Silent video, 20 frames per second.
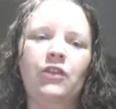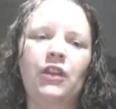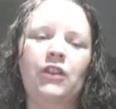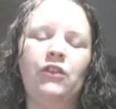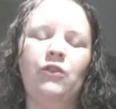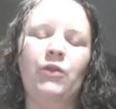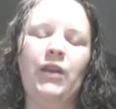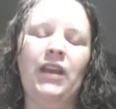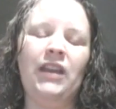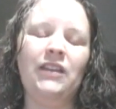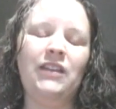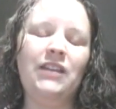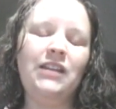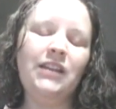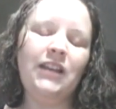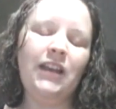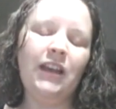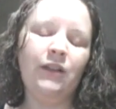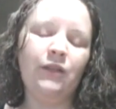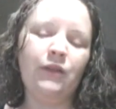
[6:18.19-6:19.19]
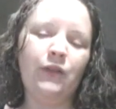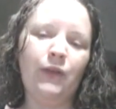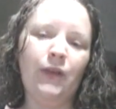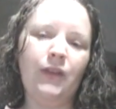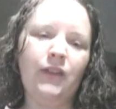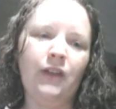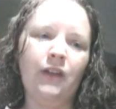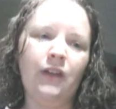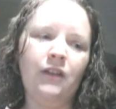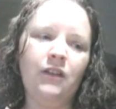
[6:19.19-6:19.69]
They do 18 count. So
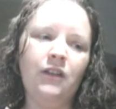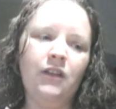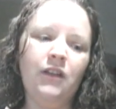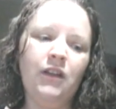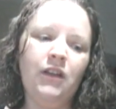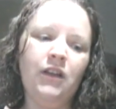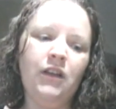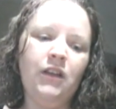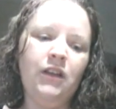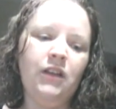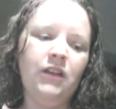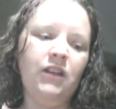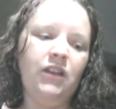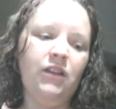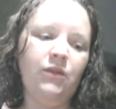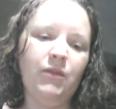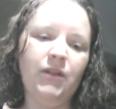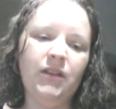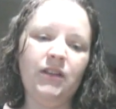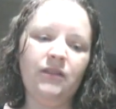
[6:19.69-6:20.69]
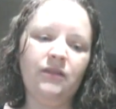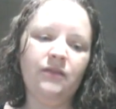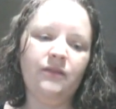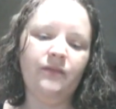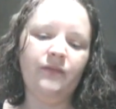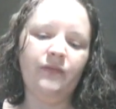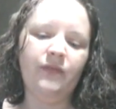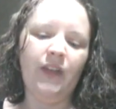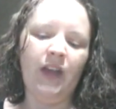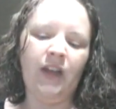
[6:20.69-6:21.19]
I thought, you know what?
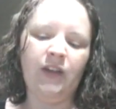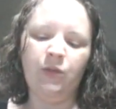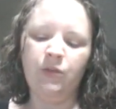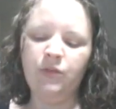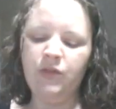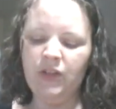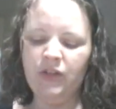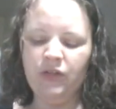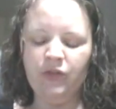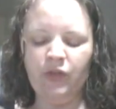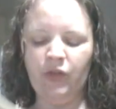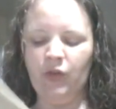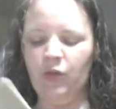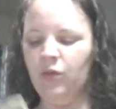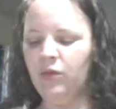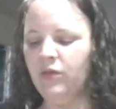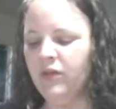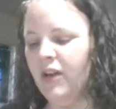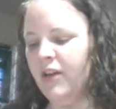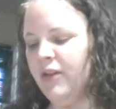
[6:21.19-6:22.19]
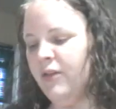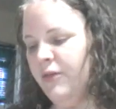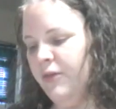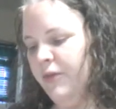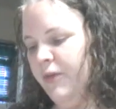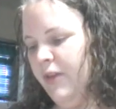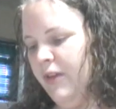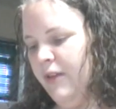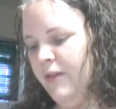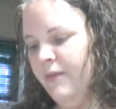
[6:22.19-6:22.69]
I don't think there's a whole lot
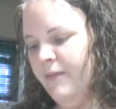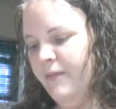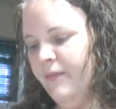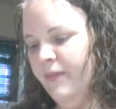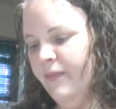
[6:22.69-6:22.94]
of